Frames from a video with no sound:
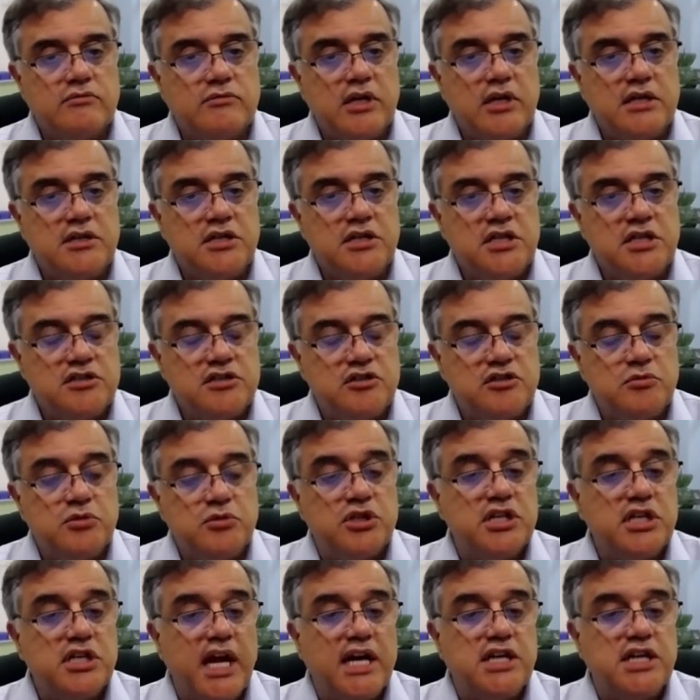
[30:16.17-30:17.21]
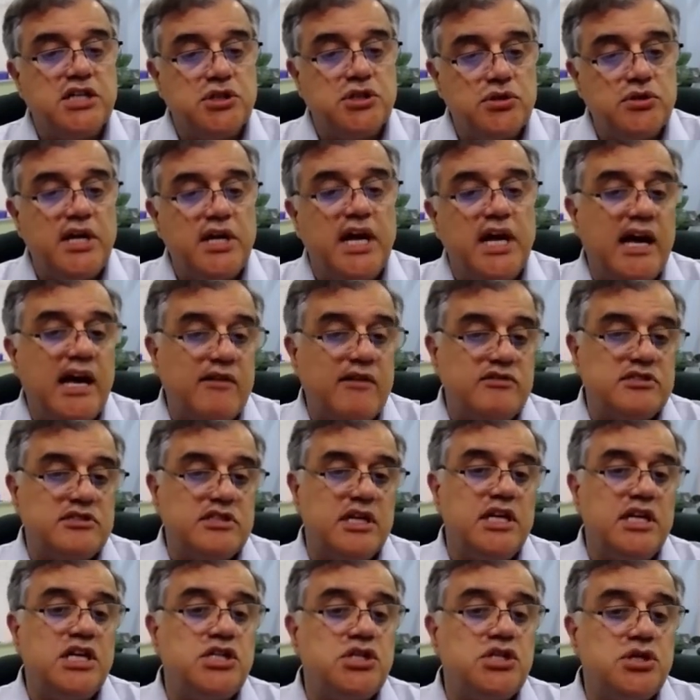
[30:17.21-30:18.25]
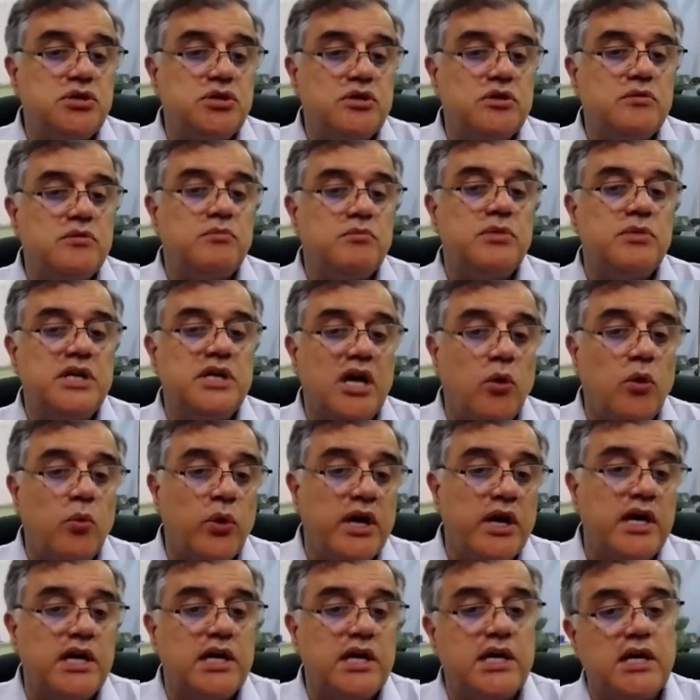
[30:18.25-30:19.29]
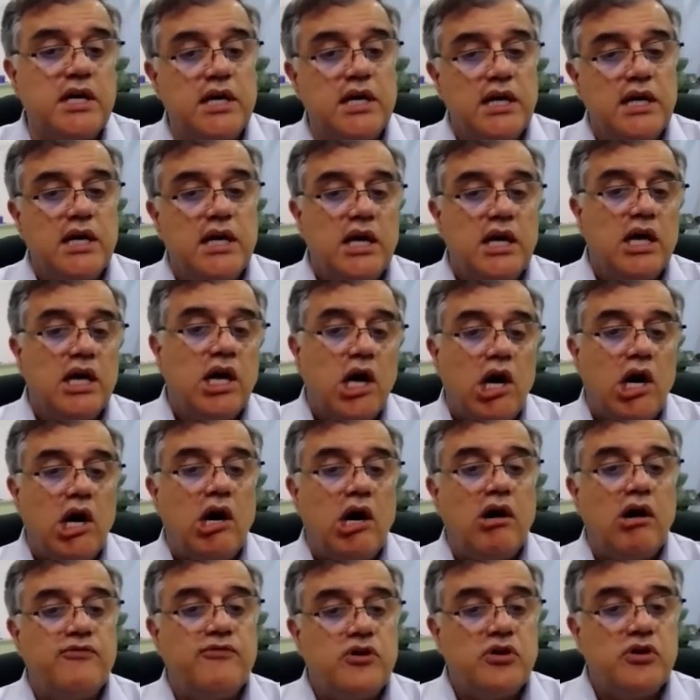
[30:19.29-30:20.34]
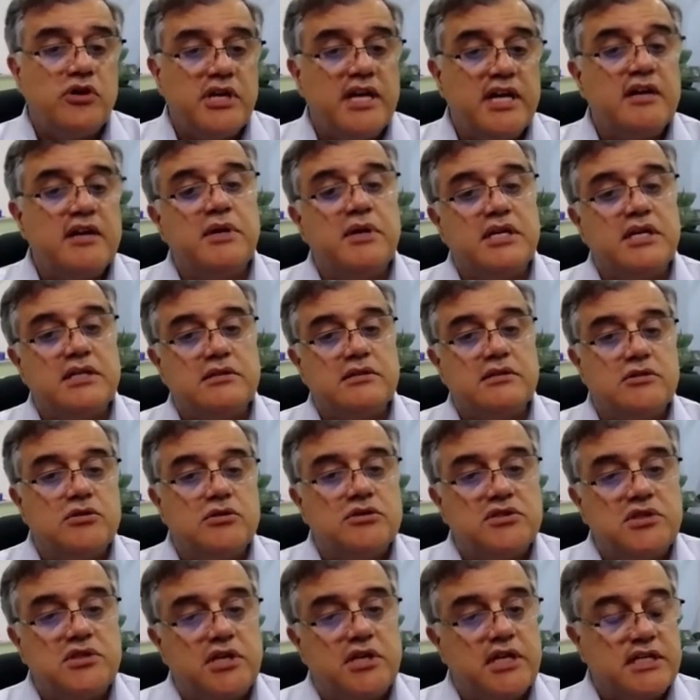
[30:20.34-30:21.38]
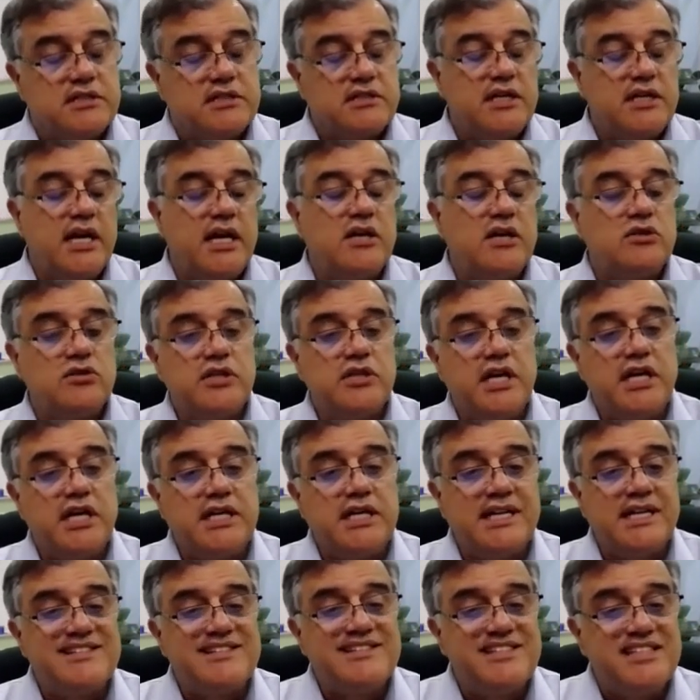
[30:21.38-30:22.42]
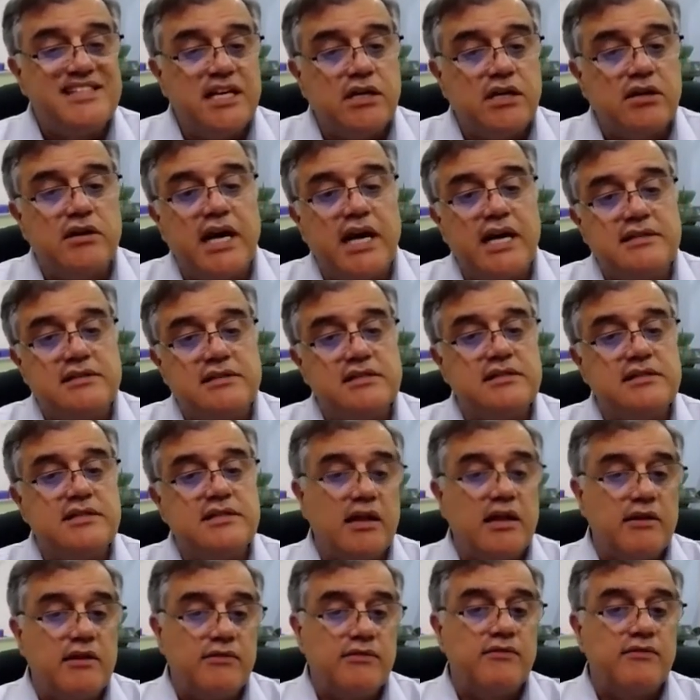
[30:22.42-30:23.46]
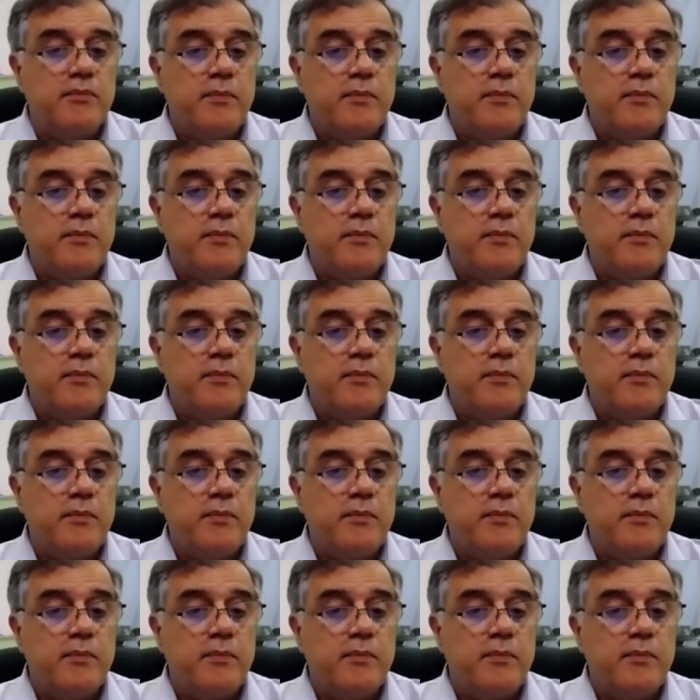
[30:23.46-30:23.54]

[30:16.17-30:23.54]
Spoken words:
a distributed cache should have is that it should be aware of your database to a certain extent so that it can synchronize itself